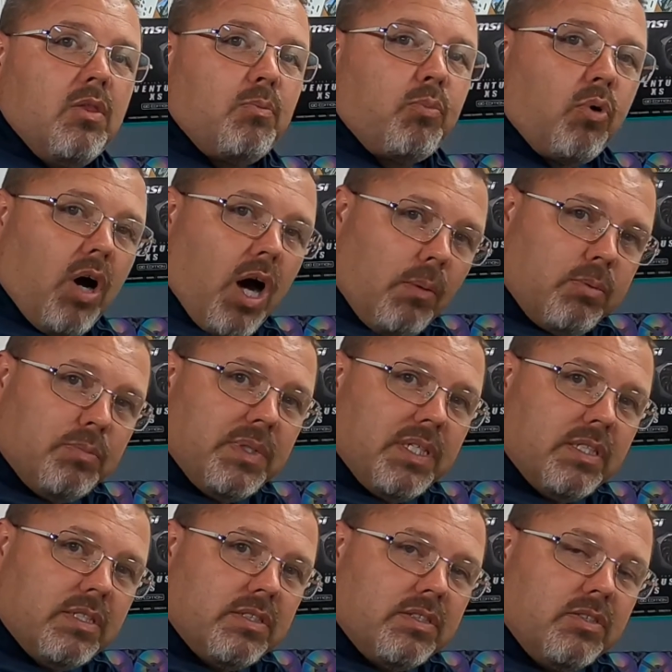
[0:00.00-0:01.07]
Problem
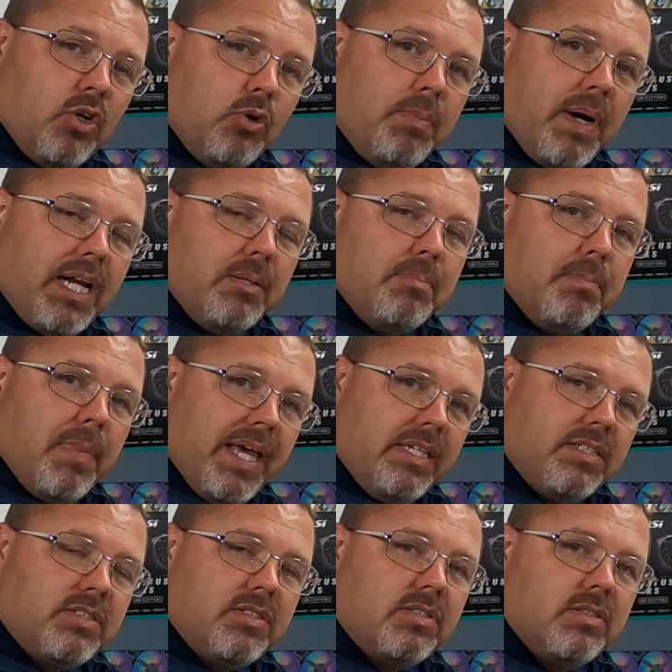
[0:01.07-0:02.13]
is, nobody
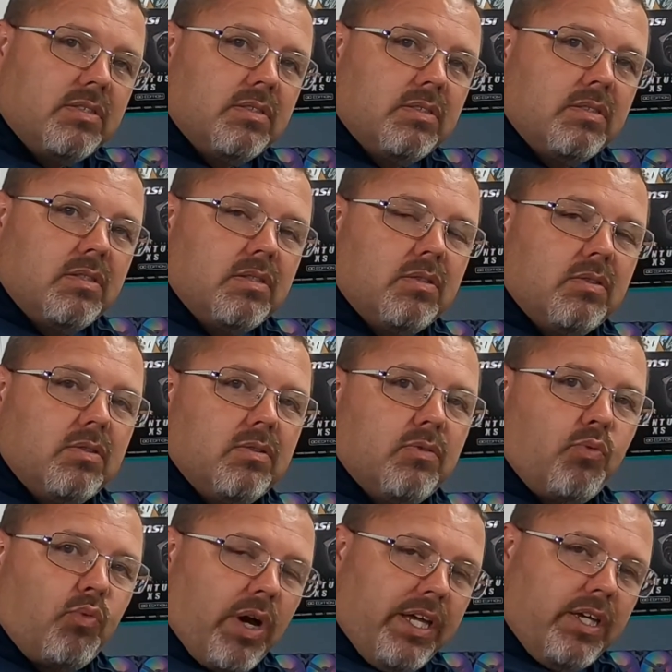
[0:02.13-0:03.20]
makes
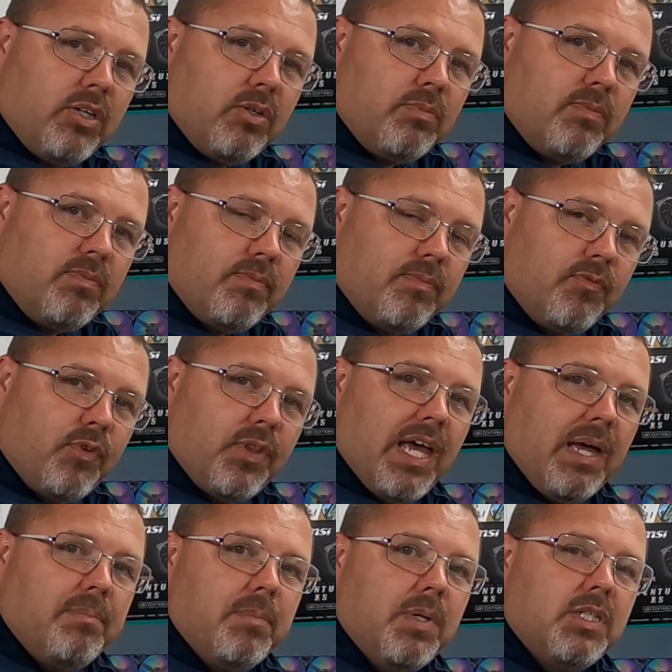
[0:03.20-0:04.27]
RAM for
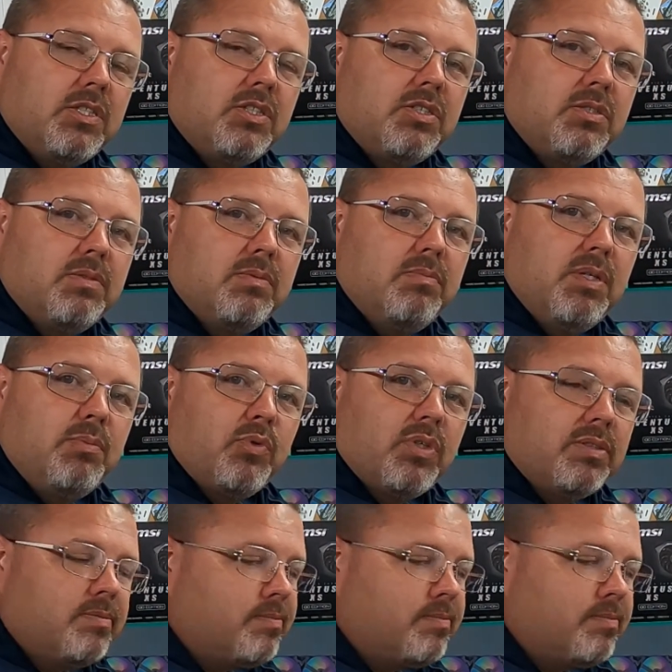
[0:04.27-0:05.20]
that much memory.